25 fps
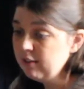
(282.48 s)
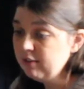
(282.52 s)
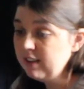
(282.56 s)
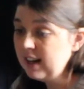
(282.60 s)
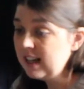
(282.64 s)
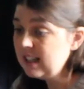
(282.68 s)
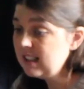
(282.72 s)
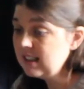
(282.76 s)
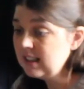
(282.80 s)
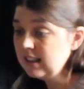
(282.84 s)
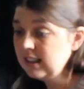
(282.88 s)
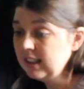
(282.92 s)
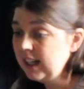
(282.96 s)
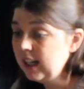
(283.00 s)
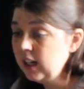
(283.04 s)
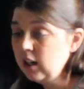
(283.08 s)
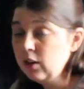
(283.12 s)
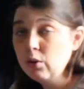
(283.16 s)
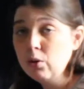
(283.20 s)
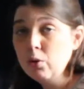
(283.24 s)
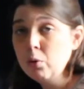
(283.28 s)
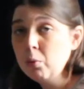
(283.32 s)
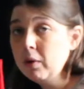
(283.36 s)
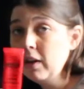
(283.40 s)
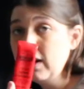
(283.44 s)
Vaseline
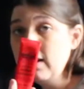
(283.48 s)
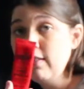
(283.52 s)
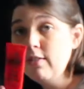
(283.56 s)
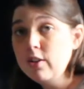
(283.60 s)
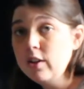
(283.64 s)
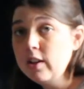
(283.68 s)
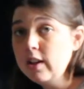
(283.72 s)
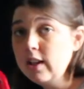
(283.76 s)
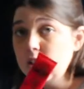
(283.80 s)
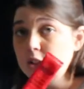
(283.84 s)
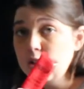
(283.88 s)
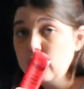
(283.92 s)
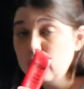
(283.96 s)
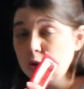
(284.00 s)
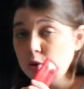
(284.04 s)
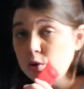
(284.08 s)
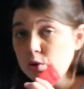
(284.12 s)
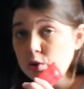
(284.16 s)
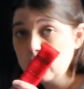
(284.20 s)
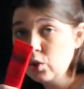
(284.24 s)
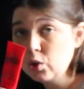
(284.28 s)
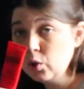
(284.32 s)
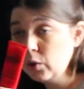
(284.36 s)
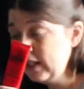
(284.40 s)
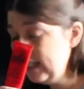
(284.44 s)
or whatever is your
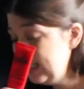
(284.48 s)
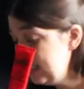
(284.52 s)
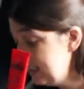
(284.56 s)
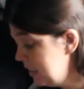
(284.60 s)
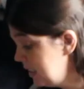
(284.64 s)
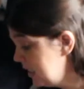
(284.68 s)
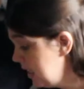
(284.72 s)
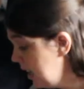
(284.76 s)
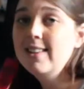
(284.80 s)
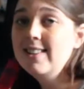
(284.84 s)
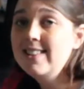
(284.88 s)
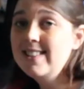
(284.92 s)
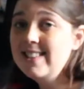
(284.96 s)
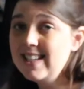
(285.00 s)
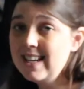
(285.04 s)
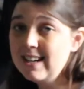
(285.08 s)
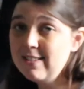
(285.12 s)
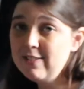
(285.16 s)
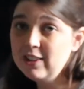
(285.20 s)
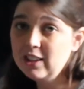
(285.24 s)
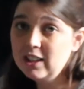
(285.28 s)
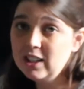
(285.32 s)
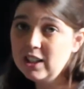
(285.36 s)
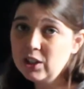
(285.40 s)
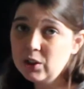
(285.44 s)
choice.
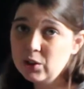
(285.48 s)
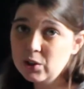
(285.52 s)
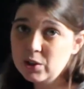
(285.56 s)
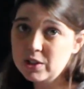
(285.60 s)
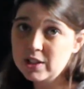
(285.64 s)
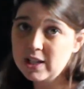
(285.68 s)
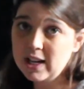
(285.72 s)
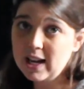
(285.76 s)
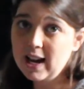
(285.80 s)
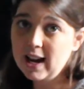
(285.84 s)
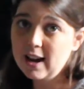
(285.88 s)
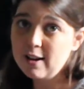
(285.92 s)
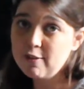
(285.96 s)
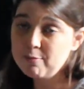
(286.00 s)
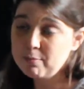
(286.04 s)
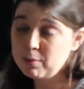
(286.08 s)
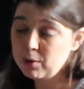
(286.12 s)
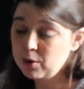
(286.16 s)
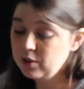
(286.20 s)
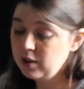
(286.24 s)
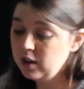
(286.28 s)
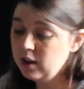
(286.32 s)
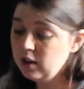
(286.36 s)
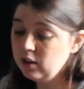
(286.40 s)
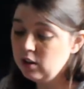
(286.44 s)
Definitely good to have
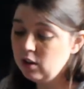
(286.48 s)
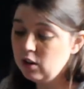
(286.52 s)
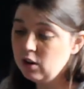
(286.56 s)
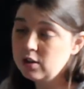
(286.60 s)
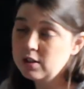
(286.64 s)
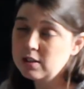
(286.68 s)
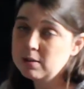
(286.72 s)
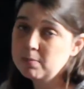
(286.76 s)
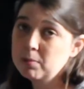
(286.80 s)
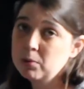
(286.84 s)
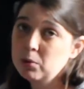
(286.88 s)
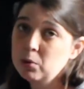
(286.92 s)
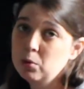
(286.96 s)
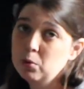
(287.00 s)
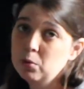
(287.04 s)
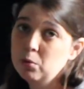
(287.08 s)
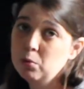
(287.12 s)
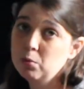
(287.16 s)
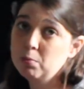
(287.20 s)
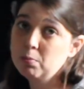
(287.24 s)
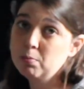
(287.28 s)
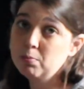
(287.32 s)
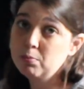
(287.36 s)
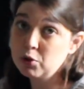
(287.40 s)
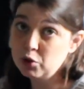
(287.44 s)
both in the
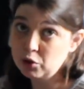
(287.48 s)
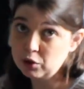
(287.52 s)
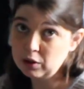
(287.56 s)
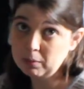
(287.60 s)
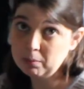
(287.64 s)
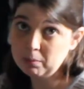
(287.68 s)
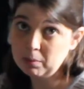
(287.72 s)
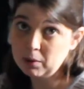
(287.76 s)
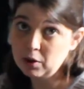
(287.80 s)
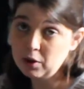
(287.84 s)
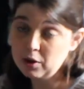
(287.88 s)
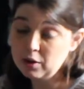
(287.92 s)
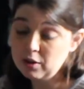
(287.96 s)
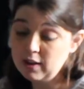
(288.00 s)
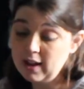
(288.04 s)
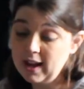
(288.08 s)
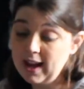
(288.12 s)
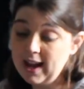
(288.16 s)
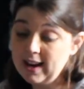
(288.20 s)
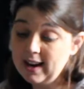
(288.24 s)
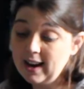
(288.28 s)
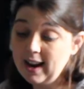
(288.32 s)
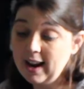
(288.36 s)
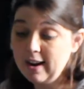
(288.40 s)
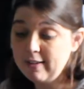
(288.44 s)
hospital during birth
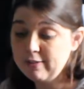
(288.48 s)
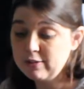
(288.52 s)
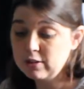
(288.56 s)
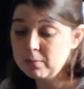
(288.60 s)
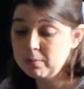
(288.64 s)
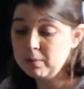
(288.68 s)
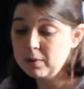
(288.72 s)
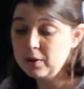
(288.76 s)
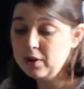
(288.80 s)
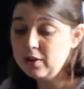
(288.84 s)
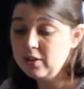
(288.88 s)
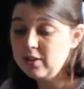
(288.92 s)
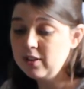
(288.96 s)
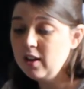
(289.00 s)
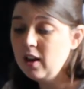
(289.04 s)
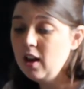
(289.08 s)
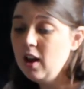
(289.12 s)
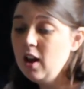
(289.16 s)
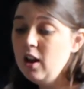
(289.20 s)
and after birth.